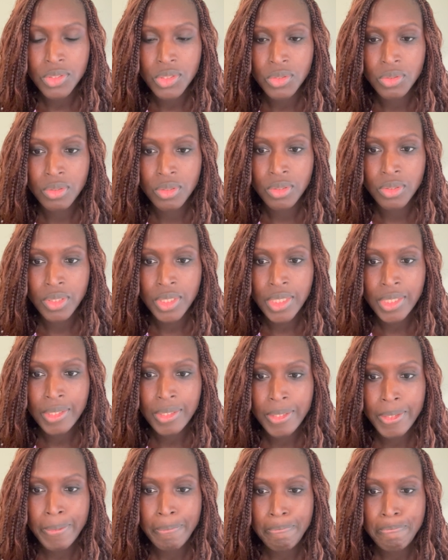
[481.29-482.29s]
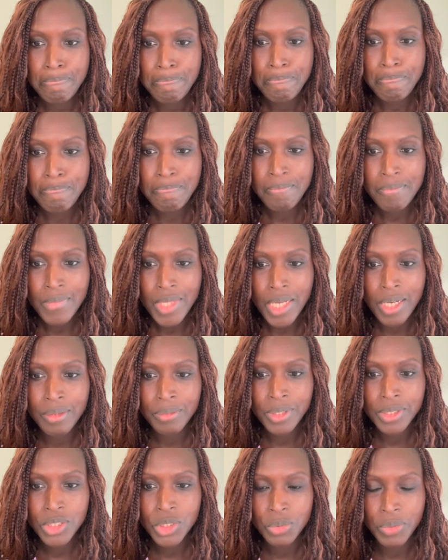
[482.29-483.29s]
So I
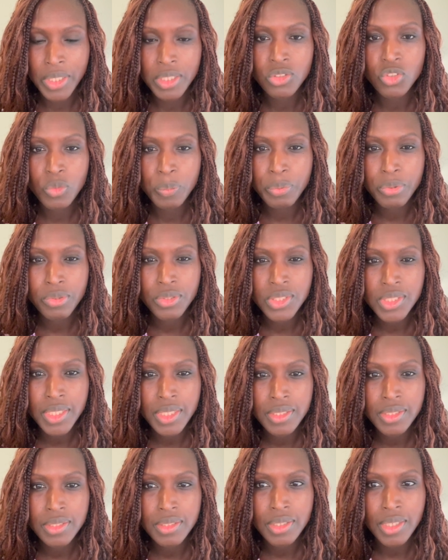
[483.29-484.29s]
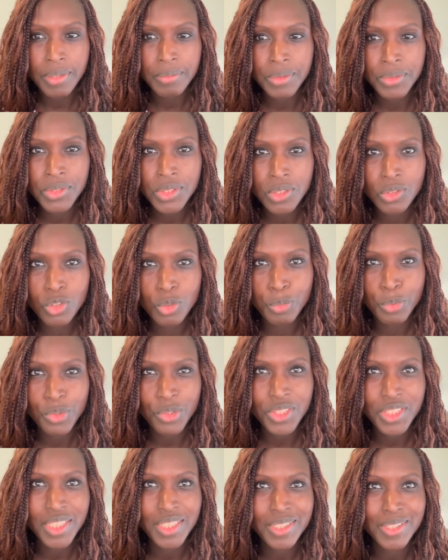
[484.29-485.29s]
was trying to process. I wanted to
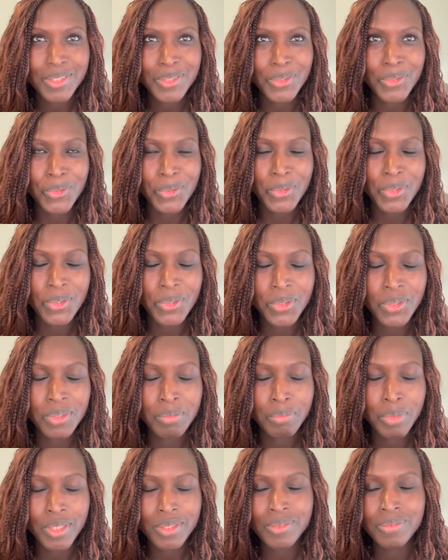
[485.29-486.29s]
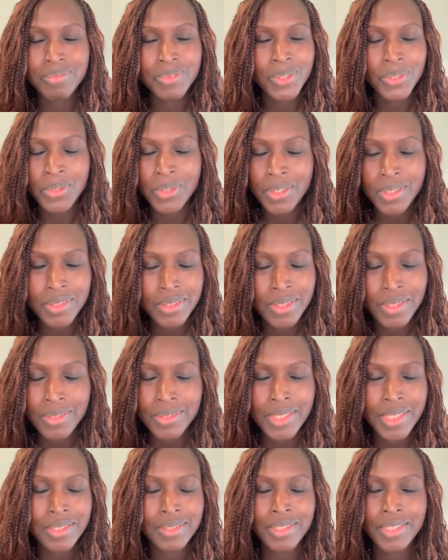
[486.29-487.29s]
process, alone, but
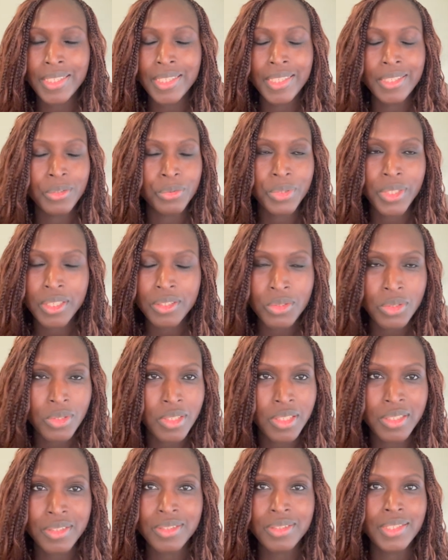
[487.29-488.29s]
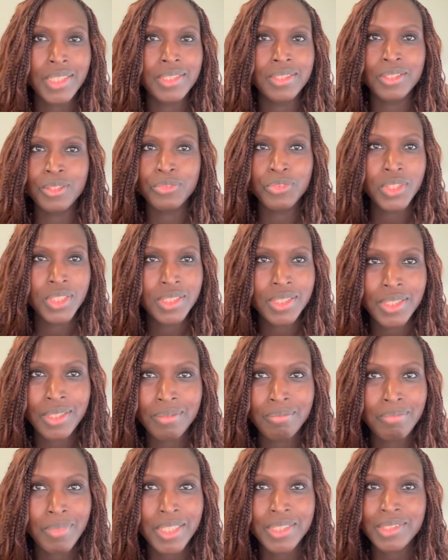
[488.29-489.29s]
on that day I cried a lot at the office
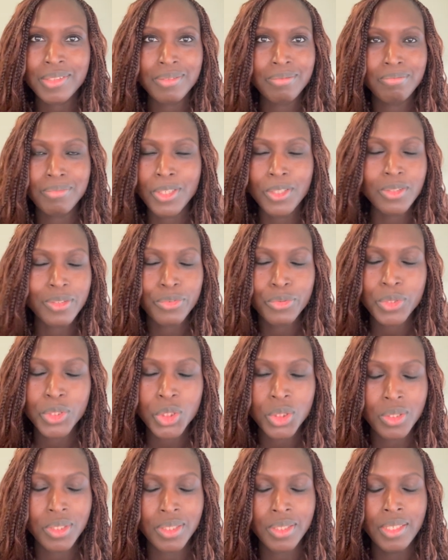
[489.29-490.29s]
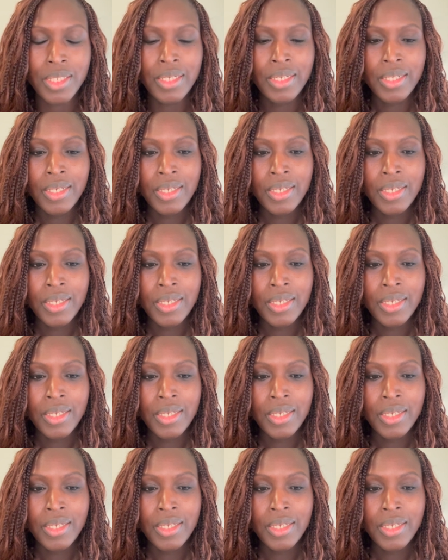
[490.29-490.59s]
and asked a lot of questions.